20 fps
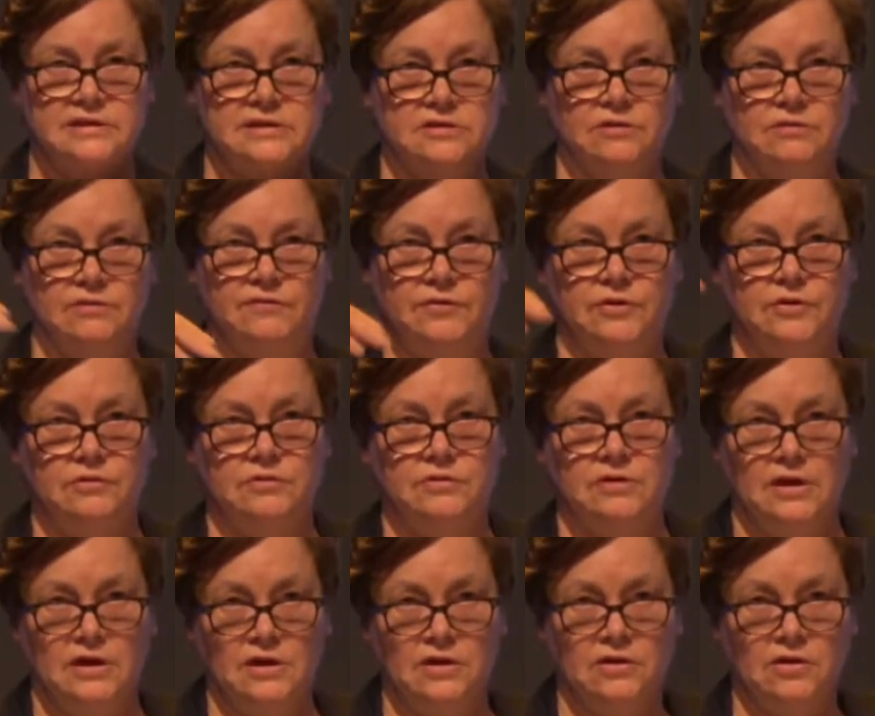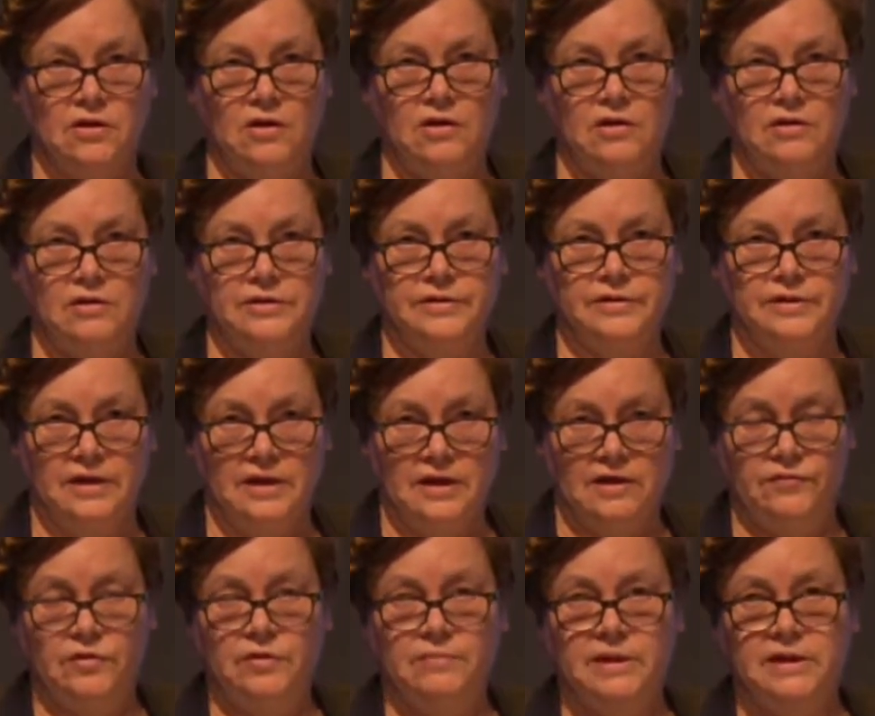So if you call,
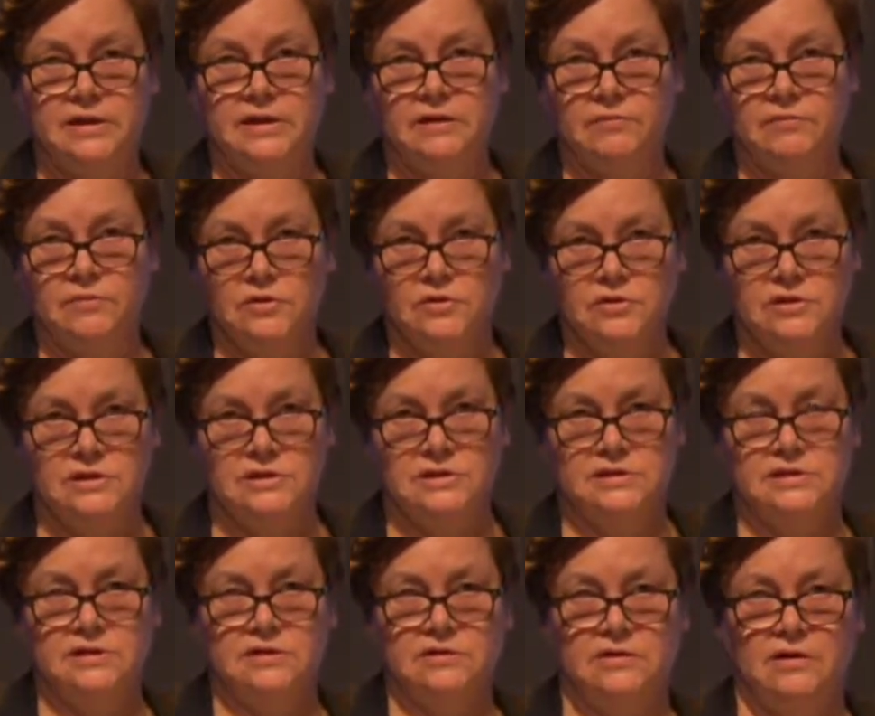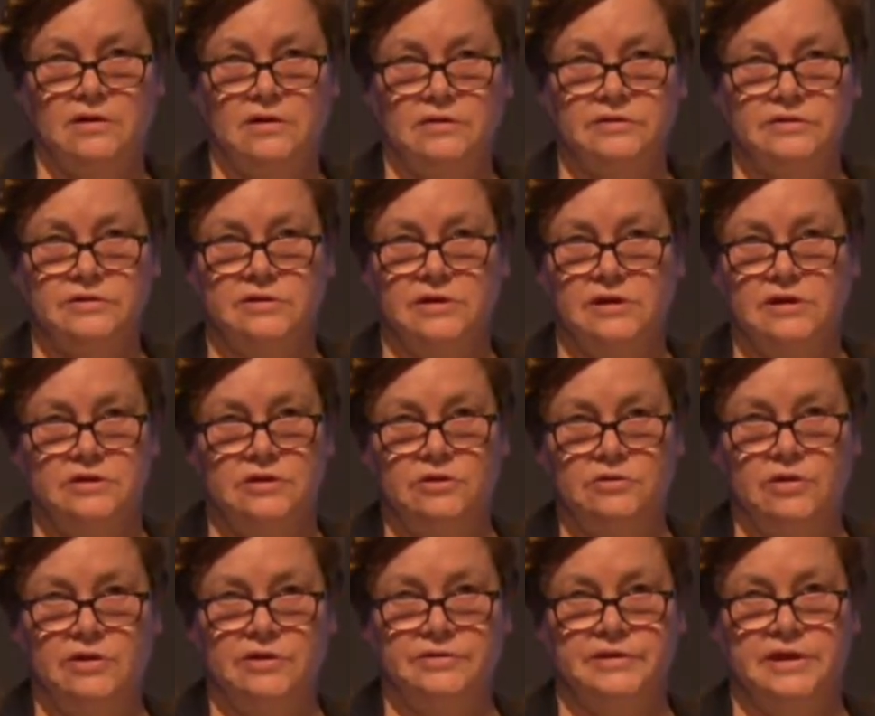if you make an emergency call and you
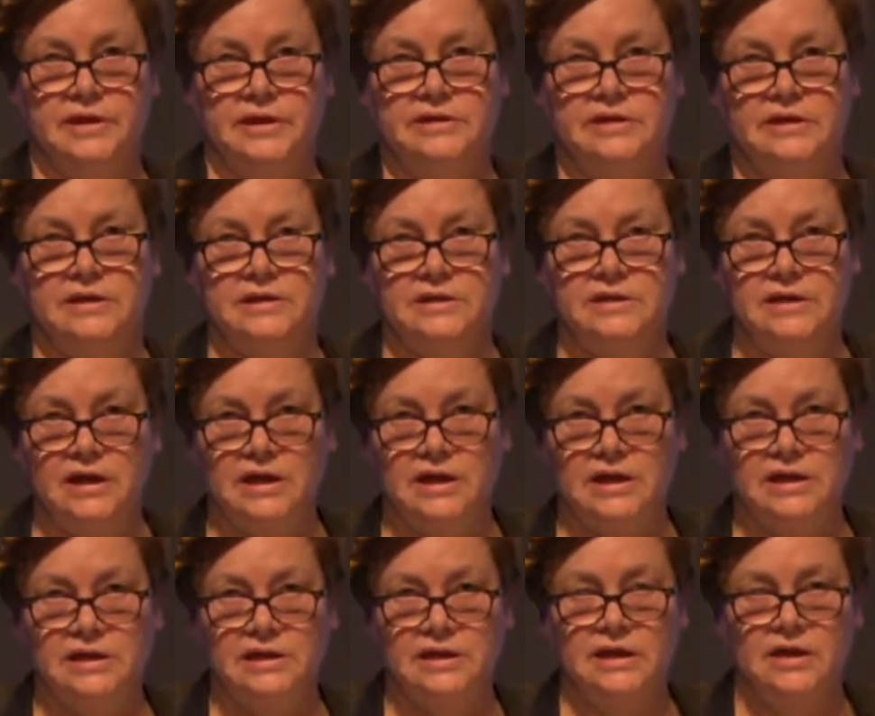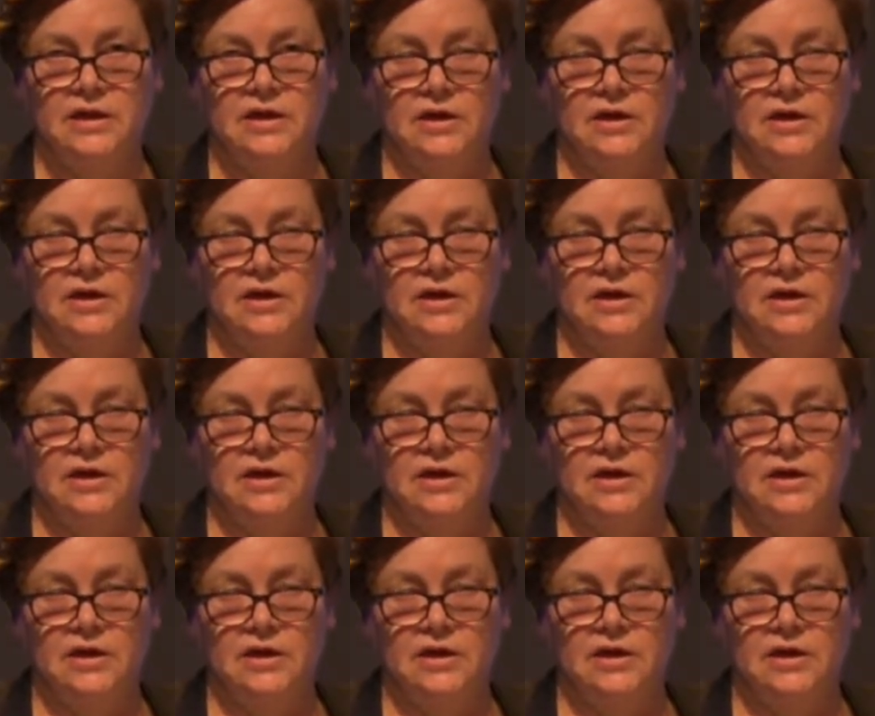call 999,